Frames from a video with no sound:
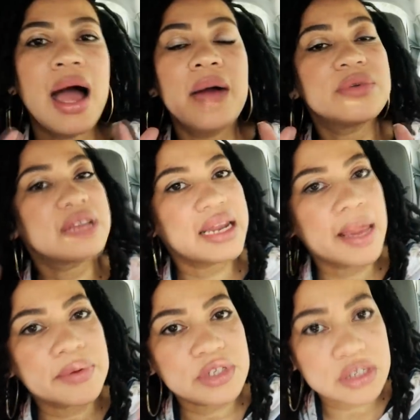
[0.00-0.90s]
I was not
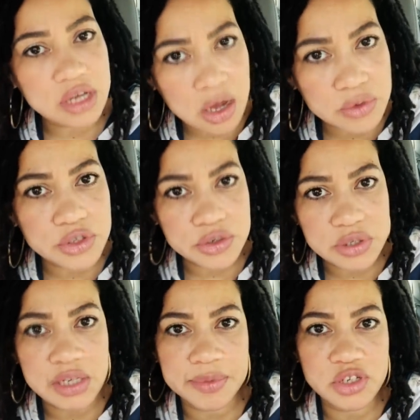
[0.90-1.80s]
able to go to
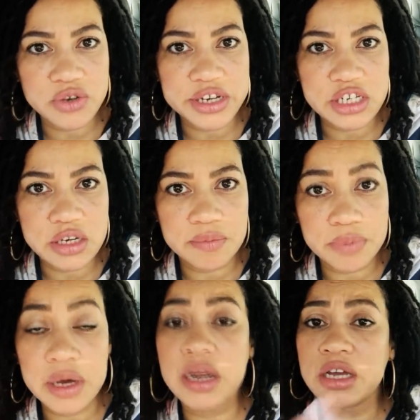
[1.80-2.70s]
the demonstration,
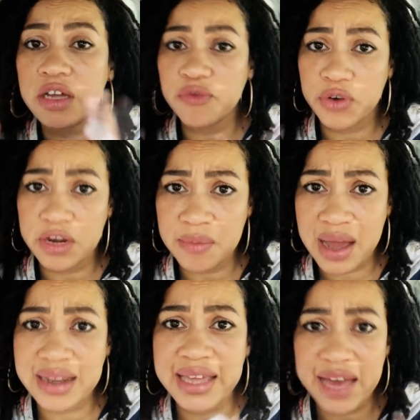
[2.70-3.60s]
but a good friend of
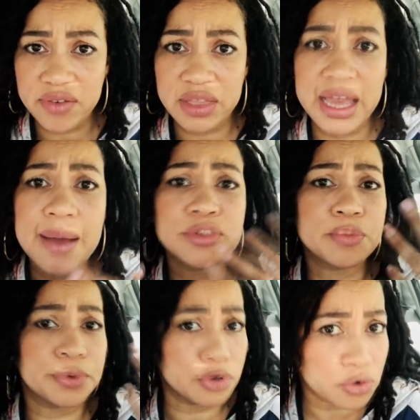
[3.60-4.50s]
mine, Kevin the
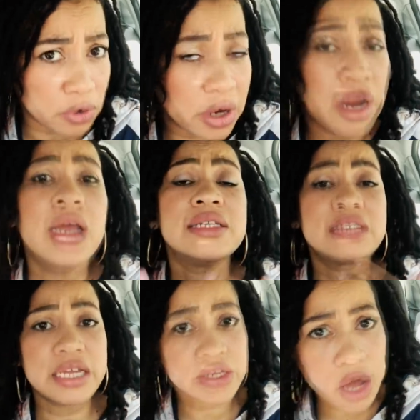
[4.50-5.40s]
Entrepreneur,
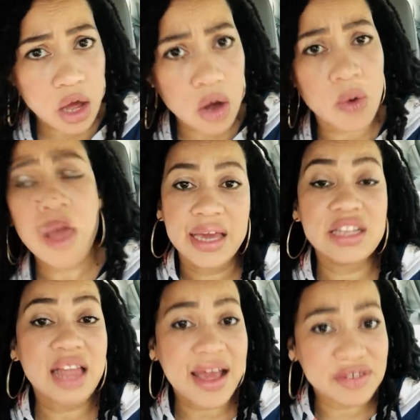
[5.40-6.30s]
did go.
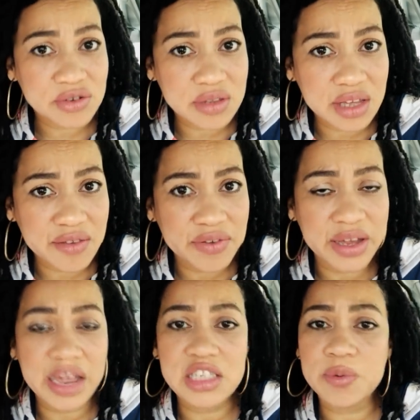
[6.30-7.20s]
He live streamed the
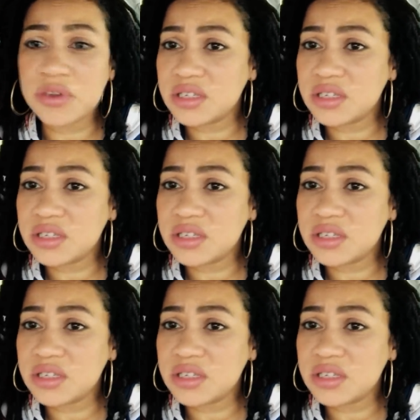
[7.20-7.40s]
event and spoke